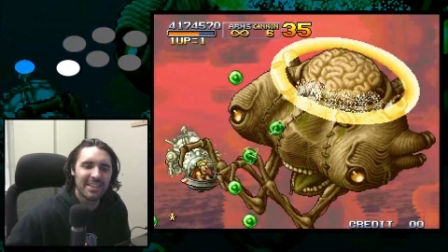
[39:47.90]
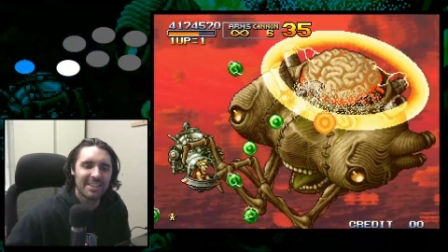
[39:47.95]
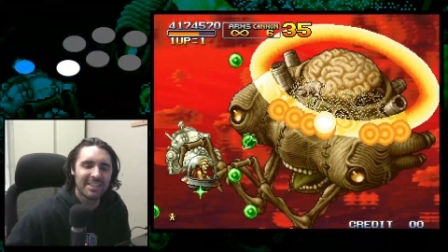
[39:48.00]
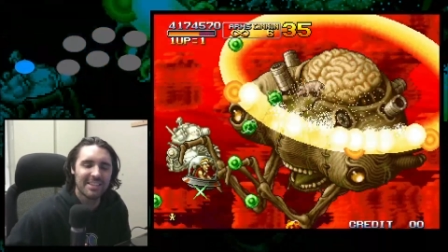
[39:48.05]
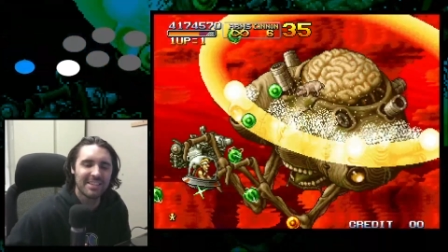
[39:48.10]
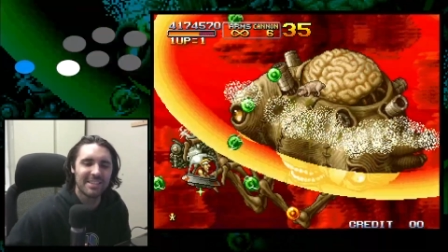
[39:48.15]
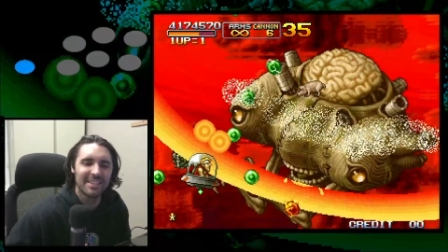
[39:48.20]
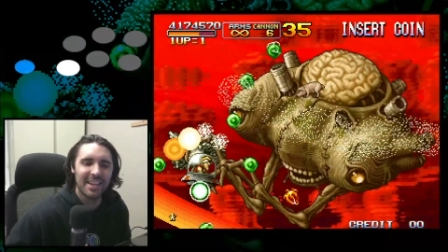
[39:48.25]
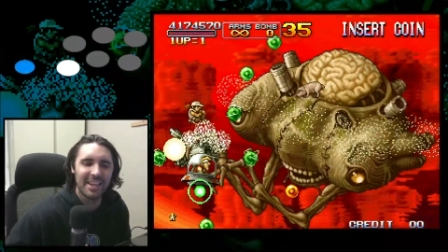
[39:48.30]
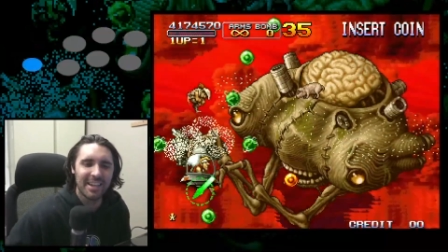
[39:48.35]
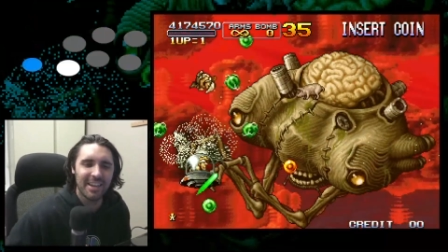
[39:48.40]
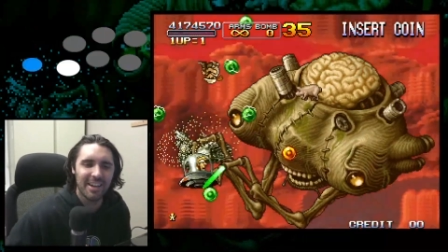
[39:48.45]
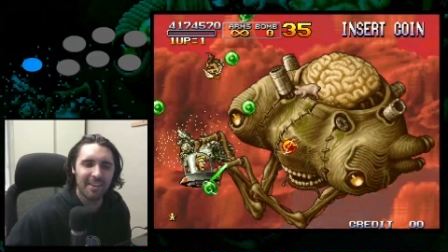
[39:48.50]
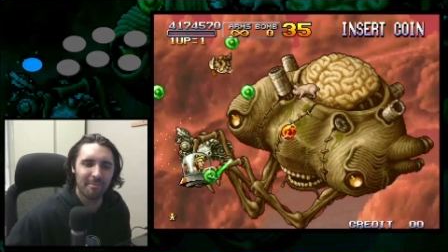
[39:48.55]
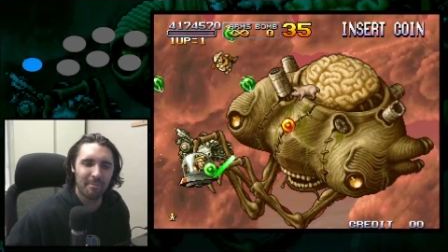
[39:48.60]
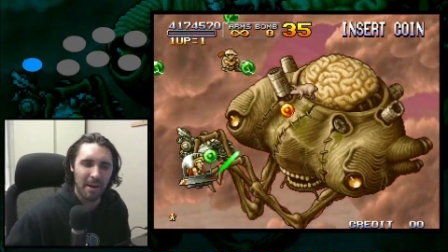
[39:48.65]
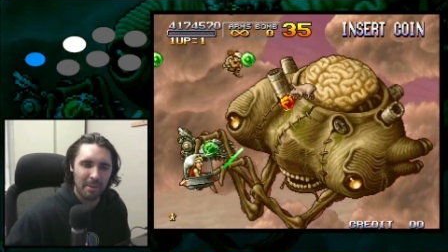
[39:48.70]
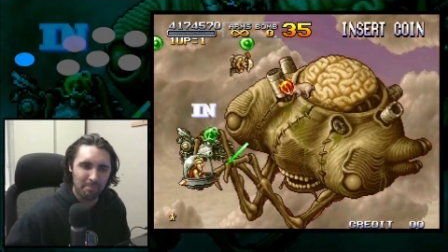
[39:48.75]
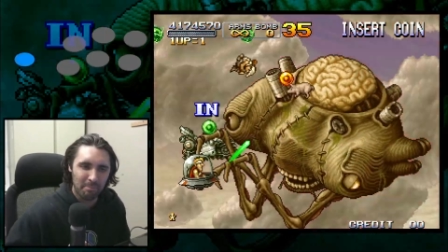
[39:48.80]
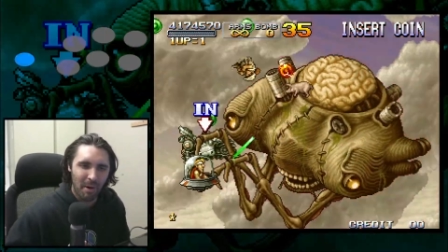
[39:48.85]
the stick,
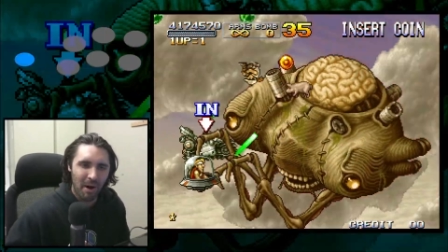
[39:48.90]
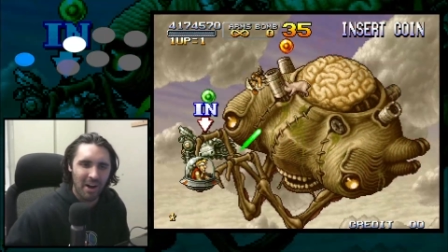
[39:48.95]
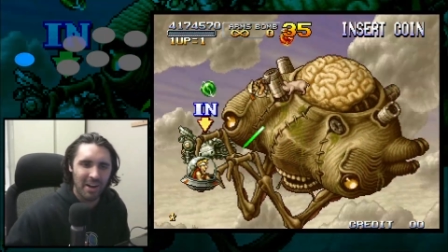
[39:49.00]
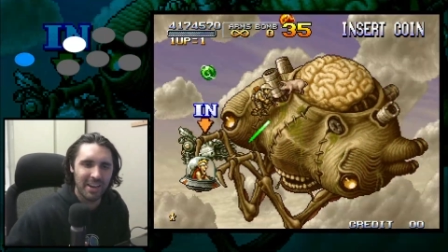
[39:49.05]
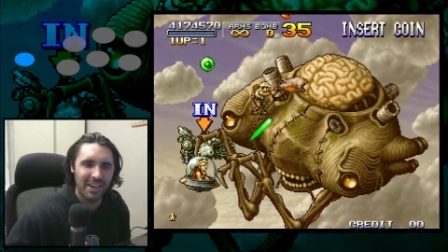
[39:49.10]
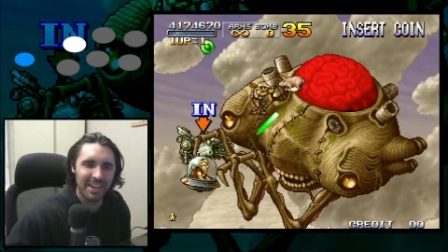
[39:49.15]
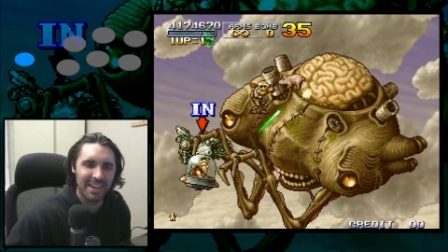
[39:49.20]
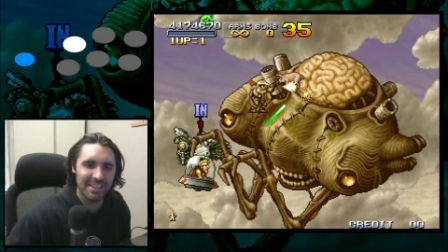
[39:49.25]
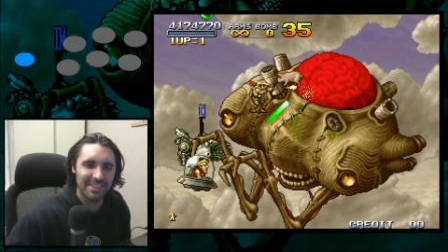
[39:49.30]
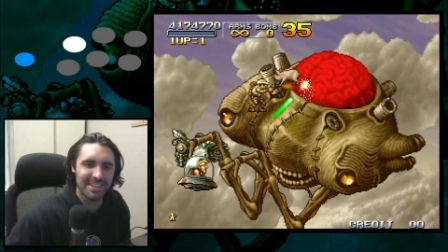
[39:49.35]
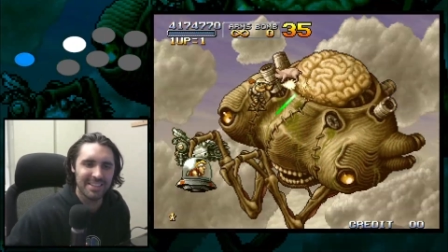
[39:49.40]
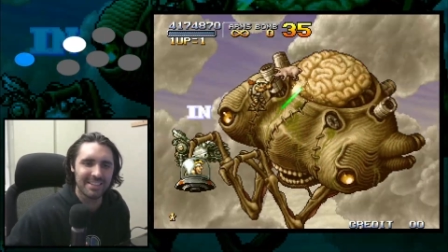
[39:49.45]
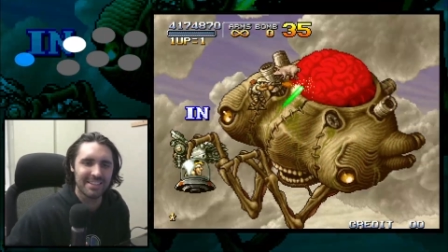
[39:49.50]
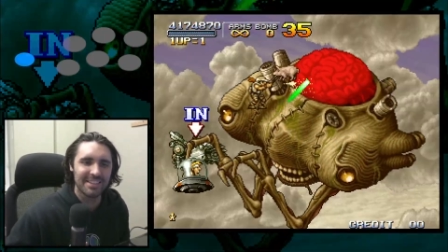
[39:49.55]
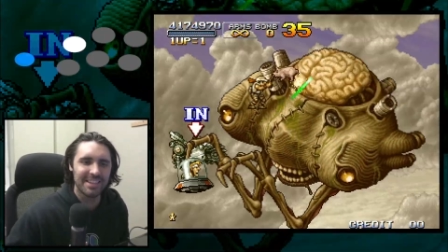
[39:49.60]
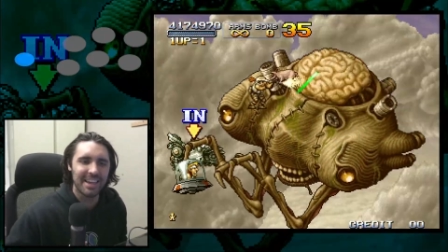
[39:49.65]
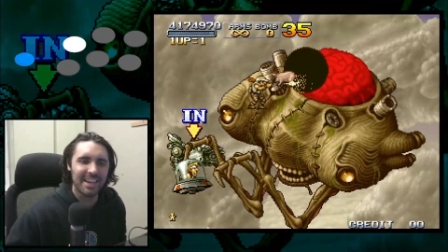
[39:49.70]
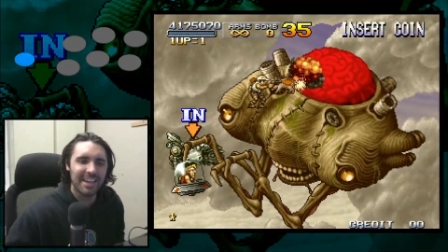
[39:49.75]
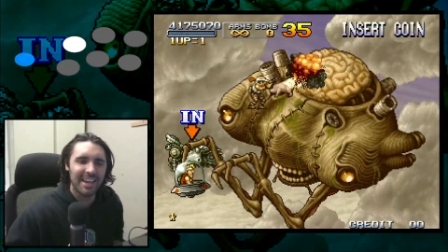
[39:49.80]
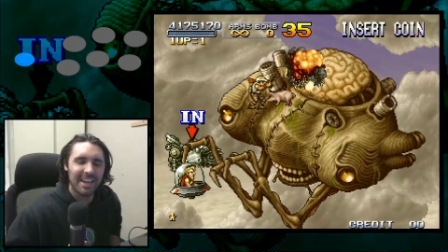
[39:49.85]
my body against the
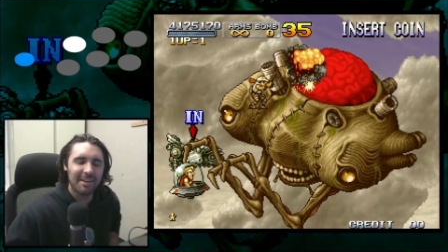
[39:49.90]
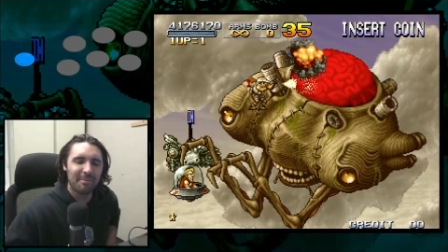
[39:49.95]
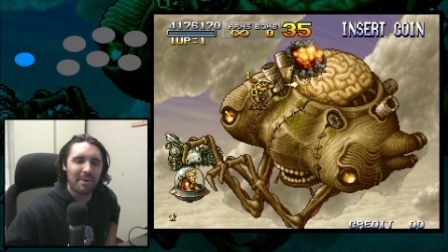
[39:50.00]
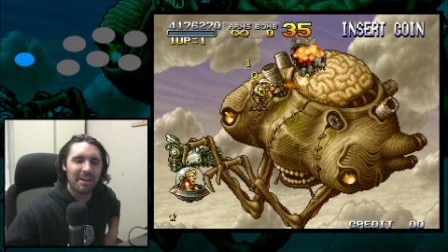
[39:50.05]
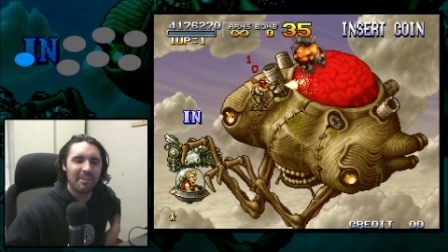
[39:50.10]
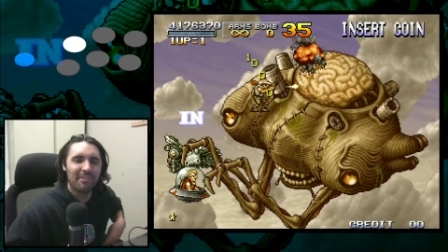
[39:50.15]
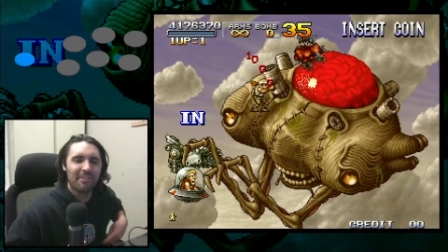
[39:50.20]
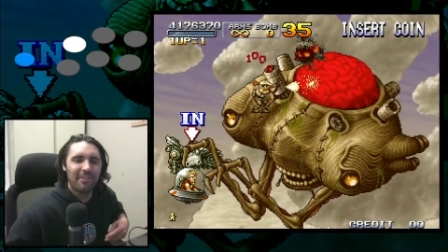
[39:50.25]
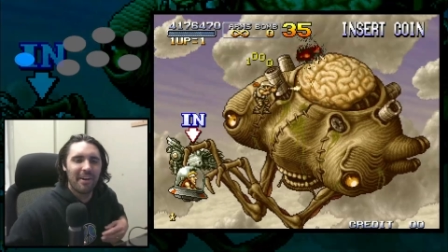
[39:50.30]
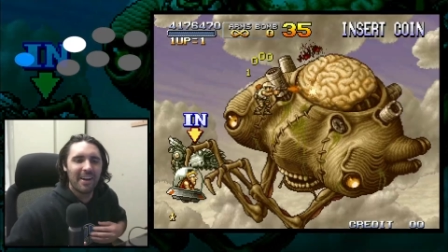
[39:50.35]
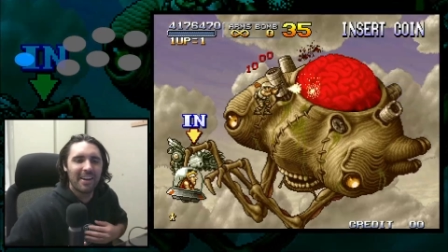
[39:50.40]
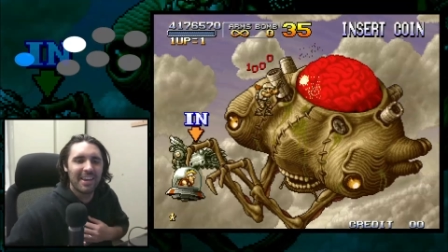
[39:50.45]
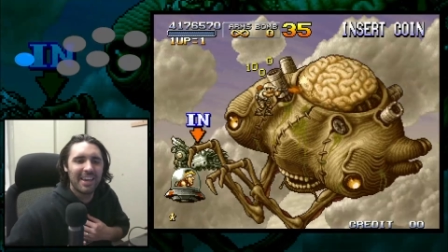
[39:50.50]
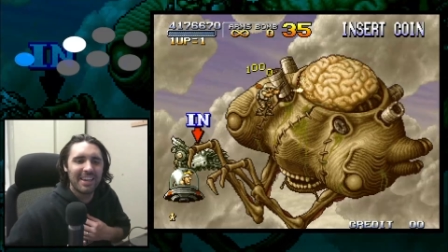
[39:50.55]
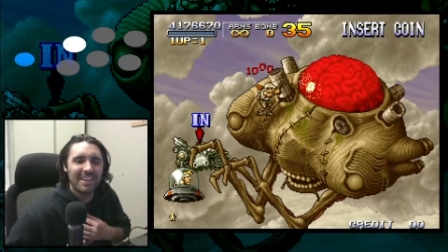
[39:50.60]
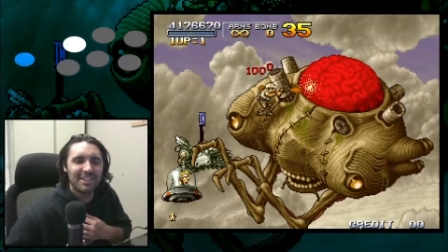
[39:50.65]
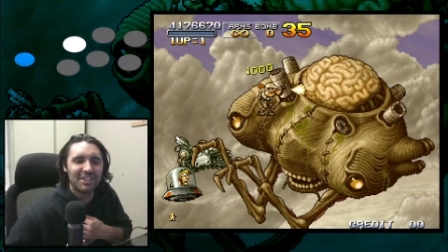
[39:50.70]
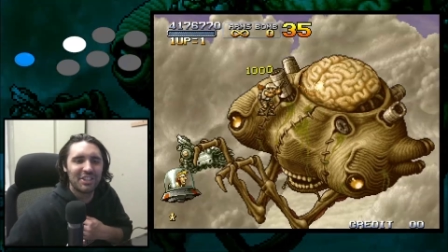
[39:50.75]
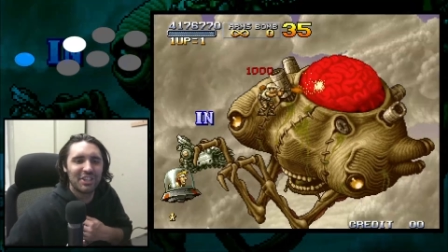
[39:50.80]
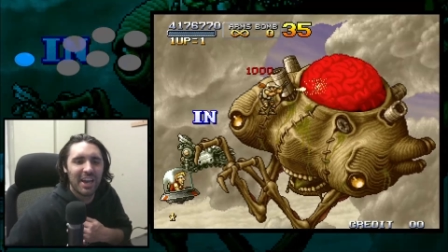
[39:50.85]
stick, and my
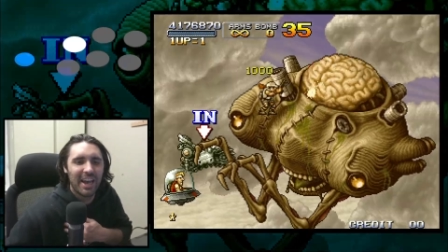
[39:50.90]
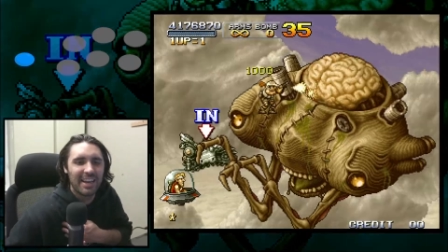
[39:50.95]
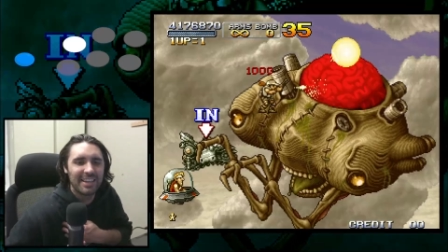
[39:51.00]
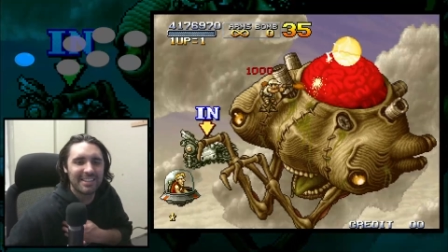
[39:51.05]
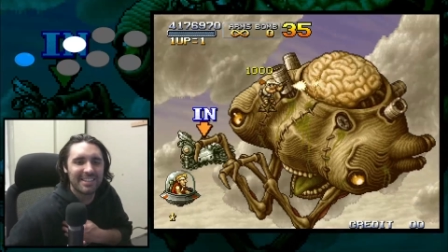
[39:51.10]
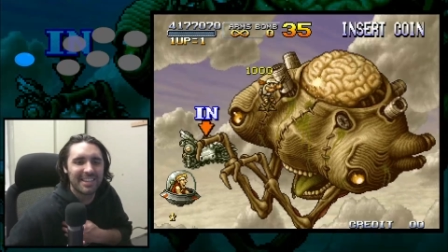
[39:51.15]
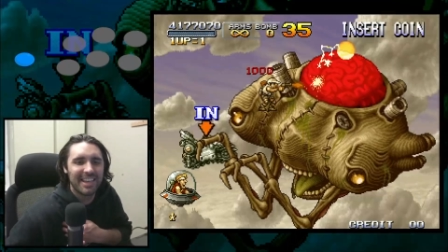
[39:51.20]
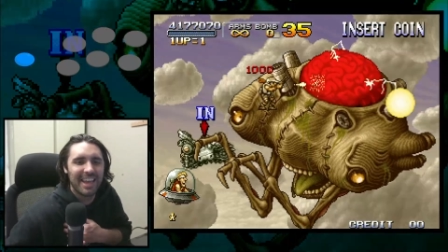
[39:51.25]
chest